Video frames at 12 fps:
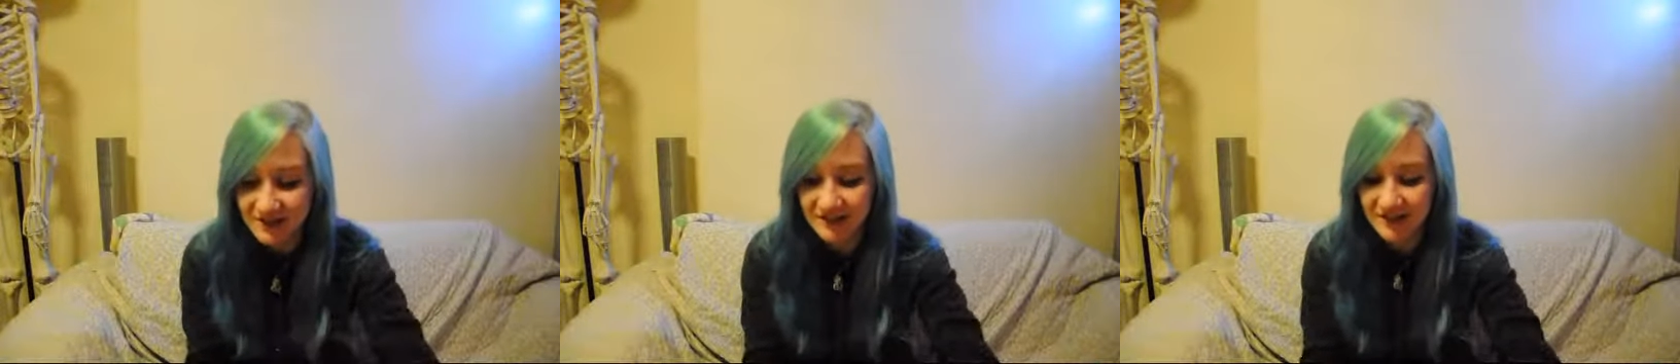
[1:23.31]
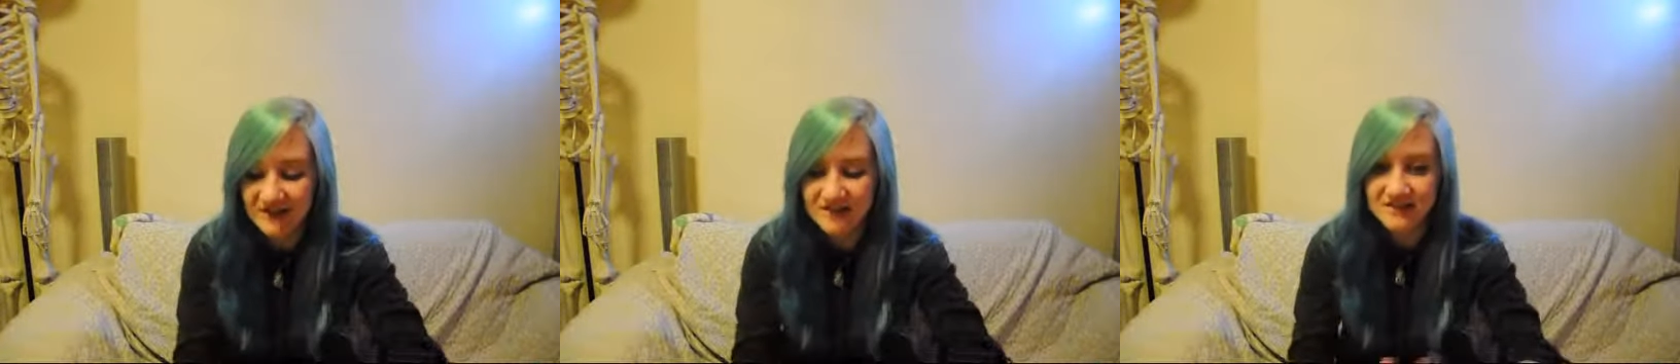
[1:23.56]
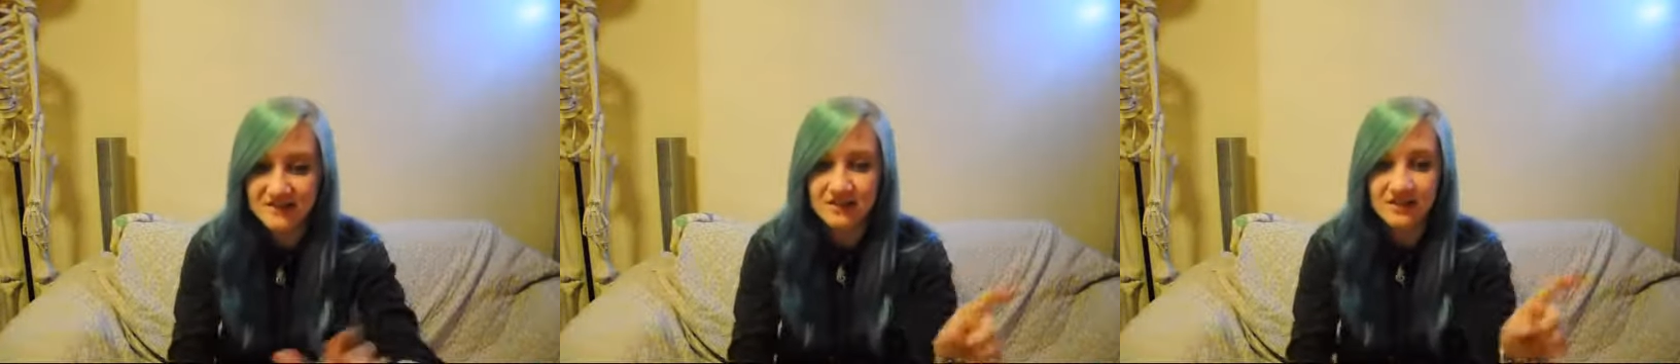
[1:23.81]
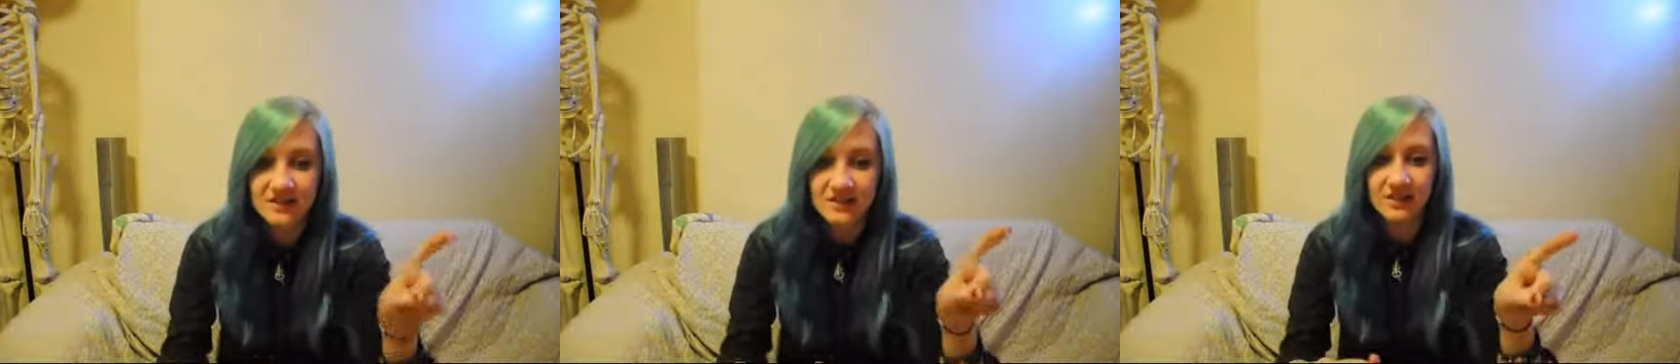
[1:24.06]
like this
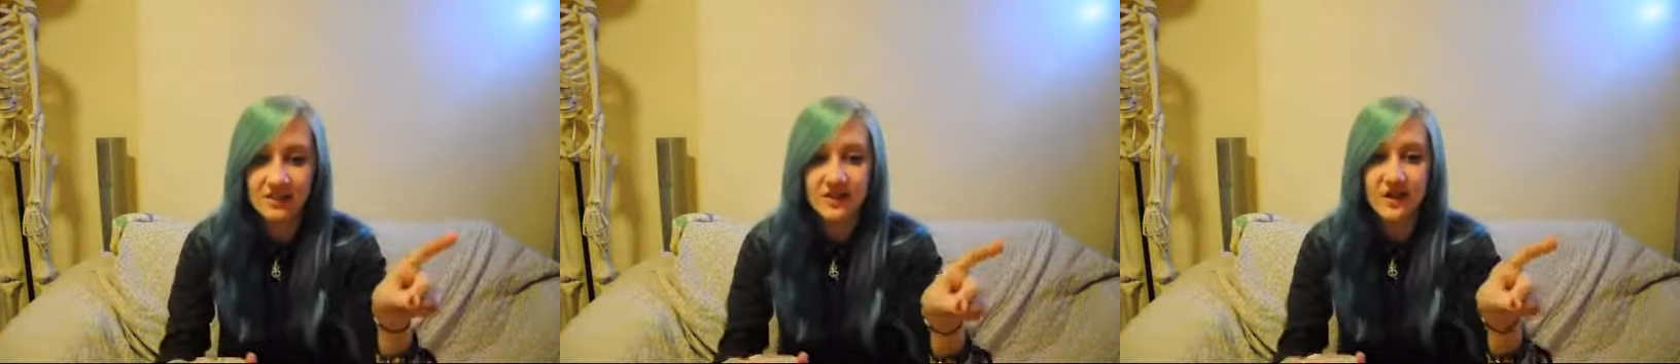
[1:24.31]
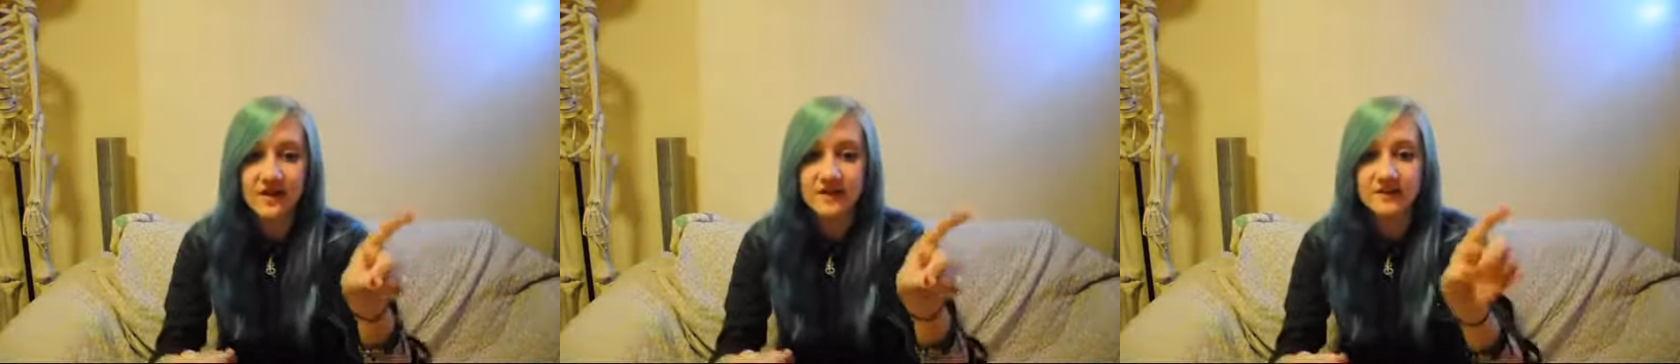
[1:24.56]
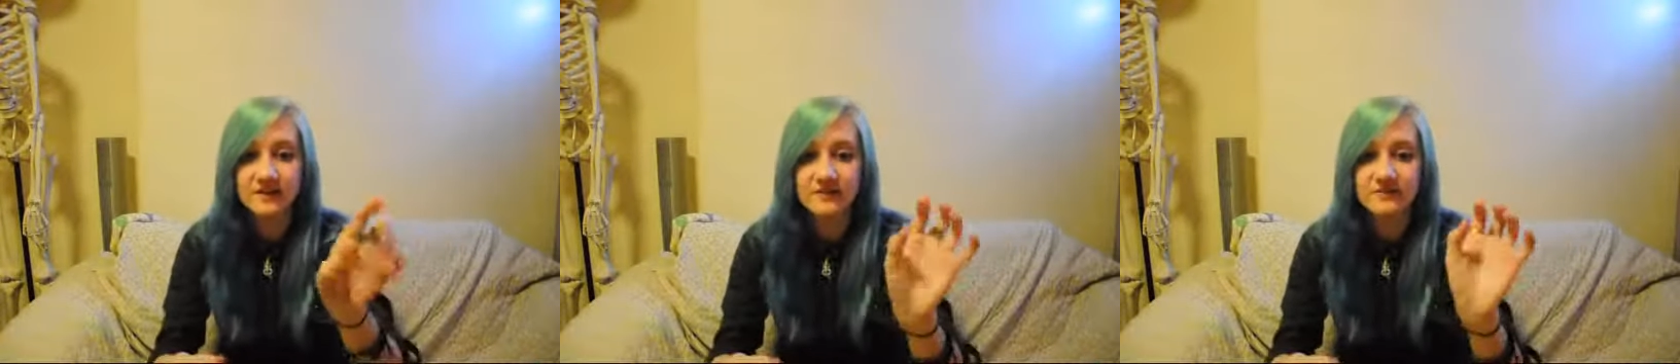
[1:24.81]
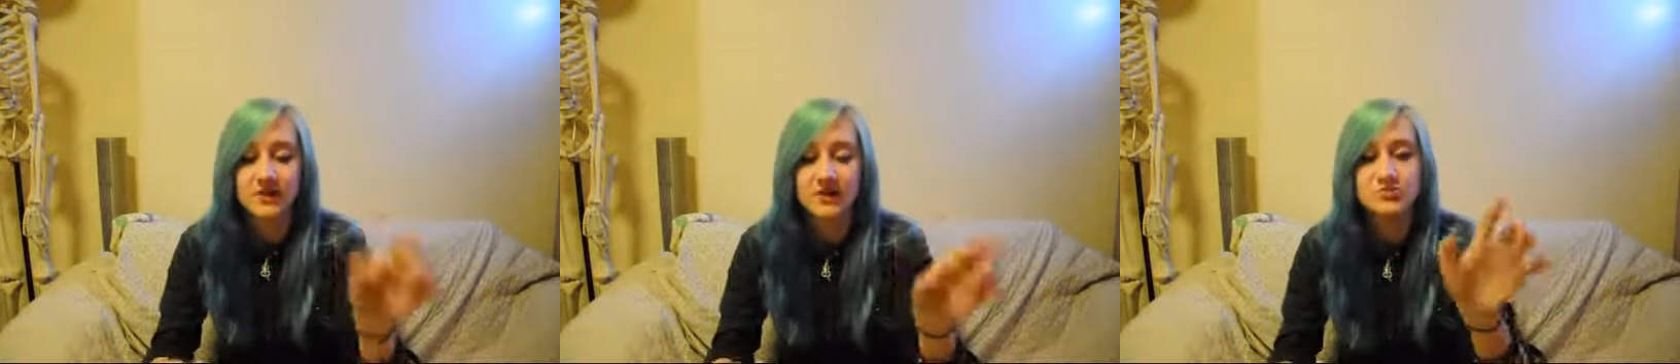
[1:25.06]
line
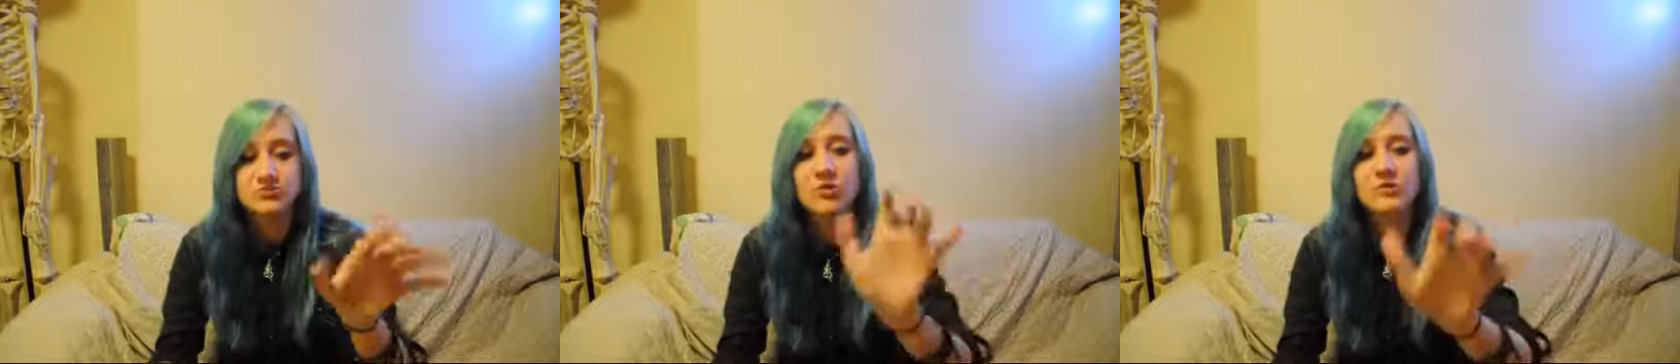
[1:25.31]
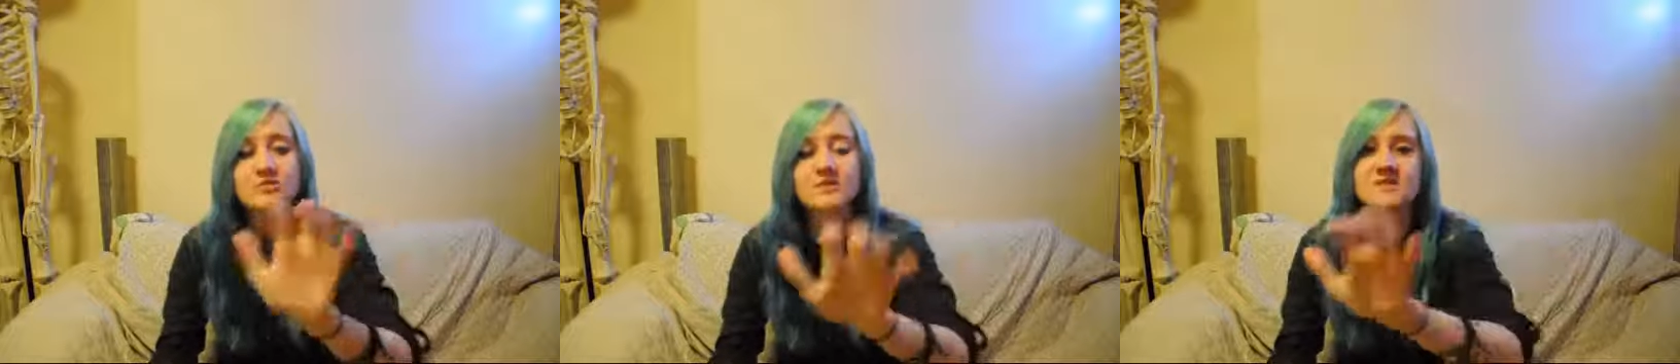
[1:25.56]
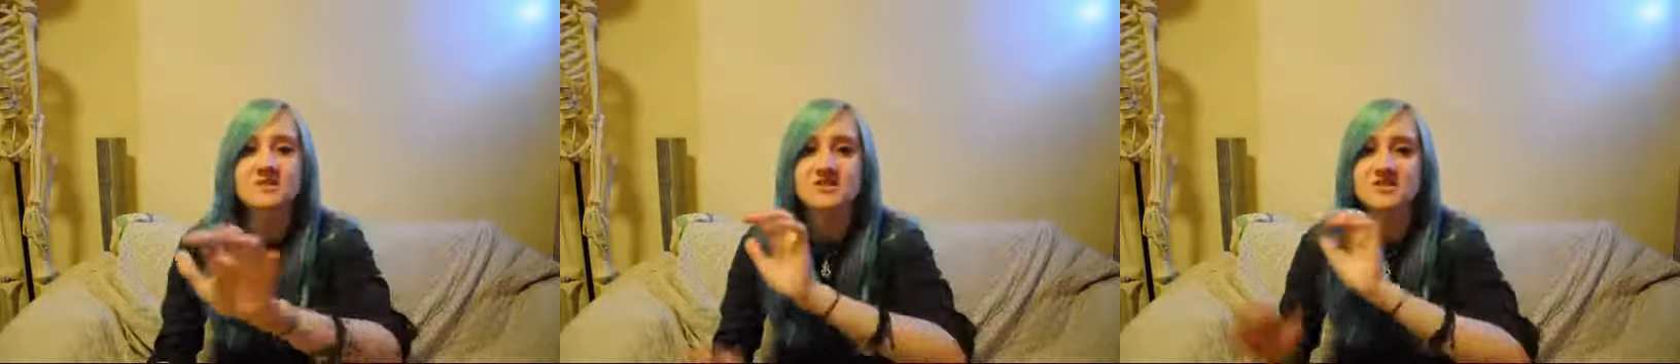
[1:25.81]
of like droplets